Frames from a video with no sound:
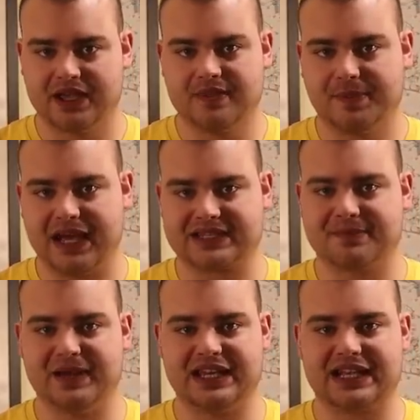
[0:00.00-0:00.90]
In the
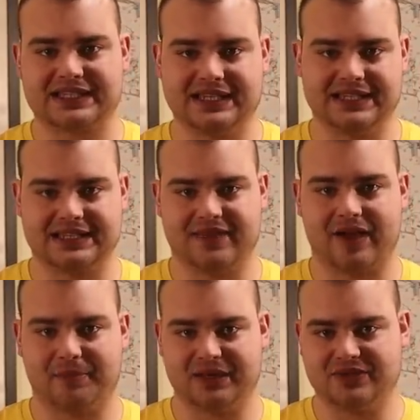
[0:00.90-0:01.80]
past, many accidents have
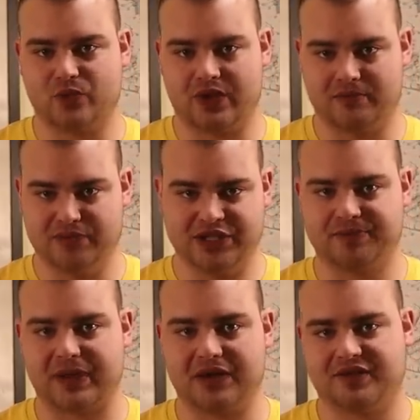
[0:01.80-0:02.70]
happened where
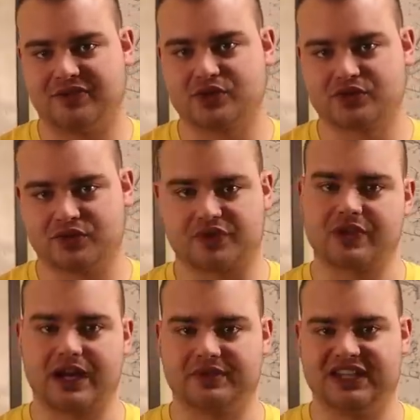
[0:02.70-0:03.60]
unburnt powder falls to the
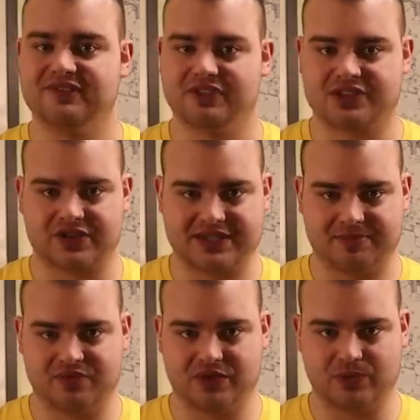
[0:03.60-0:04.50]
ground and infiltrates
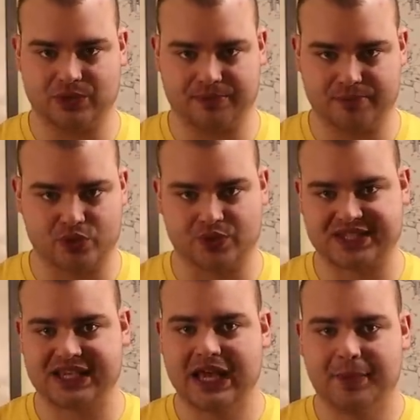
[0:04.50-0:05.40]
between wooden
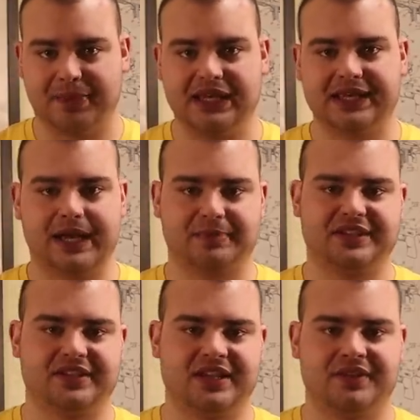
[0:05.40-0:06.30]
boards, piling up
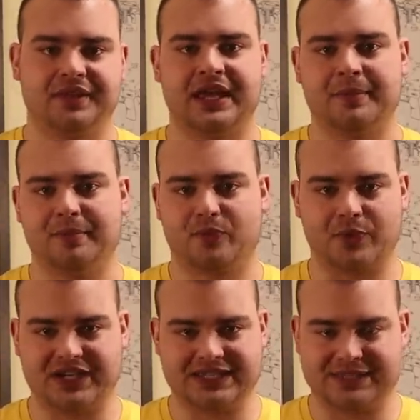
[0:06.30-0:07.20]
underneath them
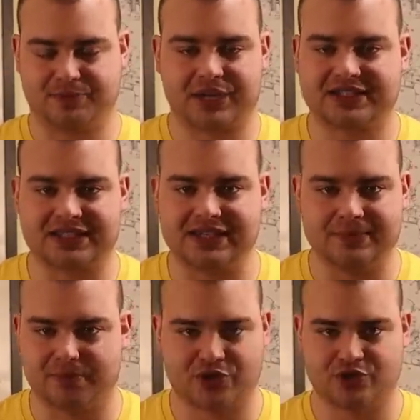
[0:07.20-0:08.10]
where it is practically
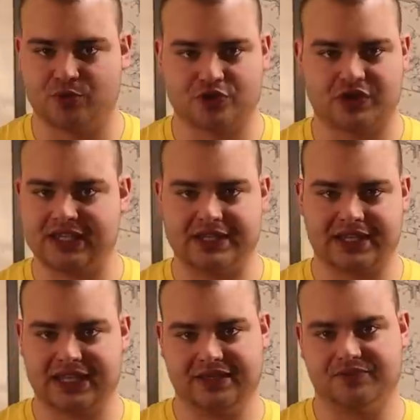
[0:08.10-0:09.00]
impossible to clean
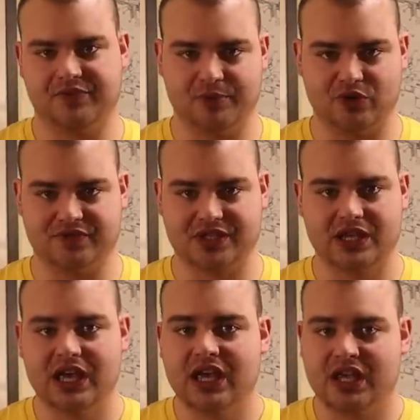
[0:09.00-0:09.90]
and get it removed.
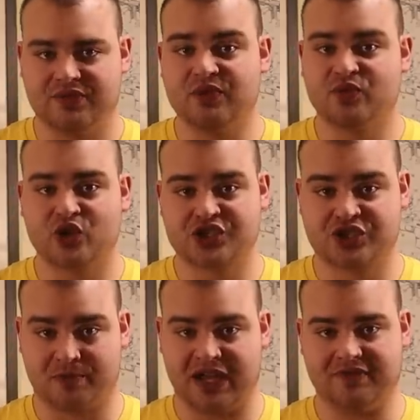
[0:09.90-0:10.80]
If you've
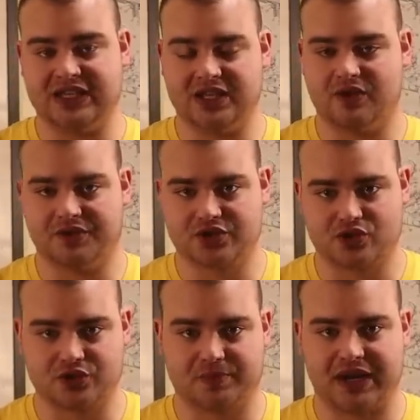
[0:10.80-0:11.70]
watched my video on the
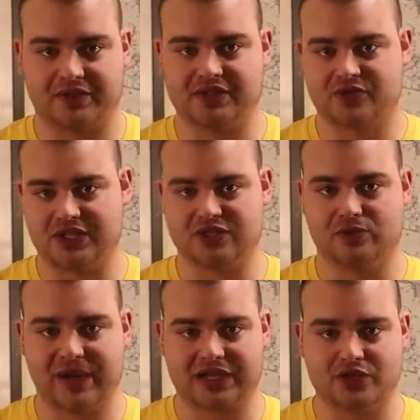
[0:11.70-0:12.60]
short barrel
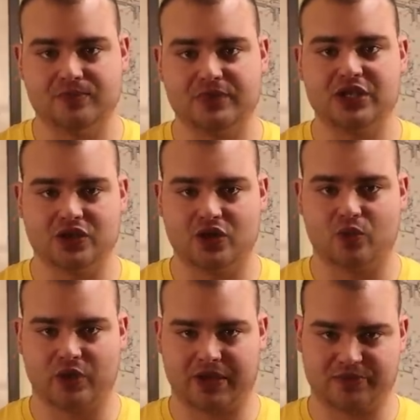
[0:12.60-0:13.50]
22 Magnum, you know
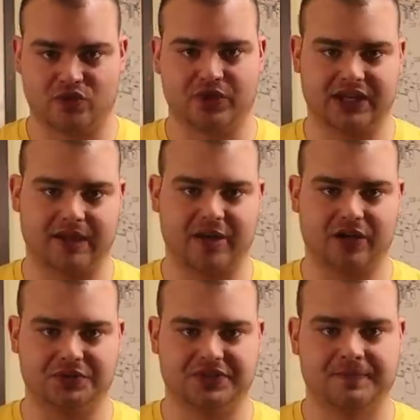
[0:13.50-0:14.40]
what I'm talking
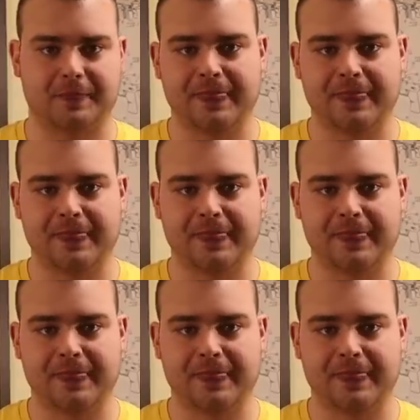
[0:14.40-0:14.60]
about.